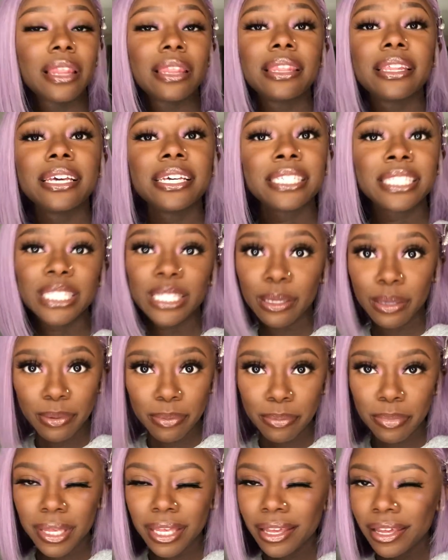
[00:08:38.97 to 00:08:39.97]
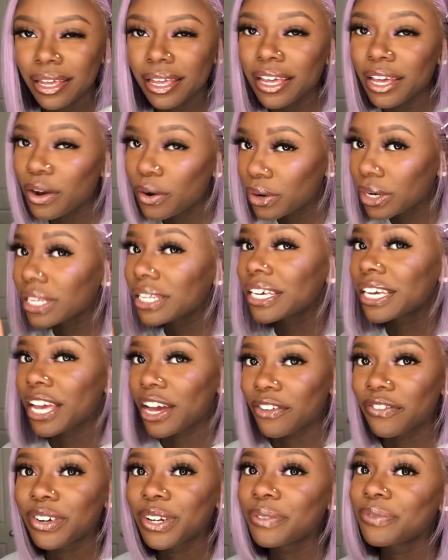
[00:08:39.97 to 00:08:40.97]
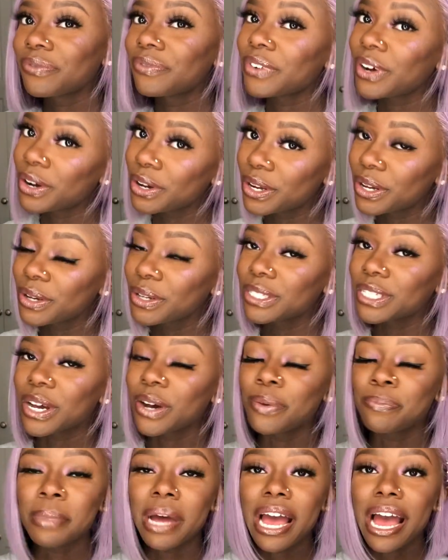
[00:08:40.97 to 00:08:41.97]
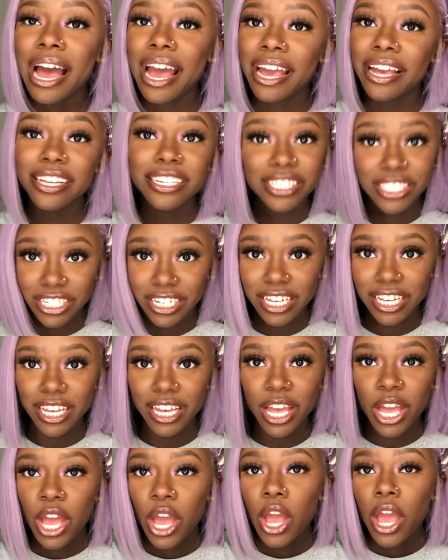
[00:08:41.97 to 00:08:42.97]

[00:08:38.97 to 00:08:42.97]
listen, be on the lookout for them photos on my IG.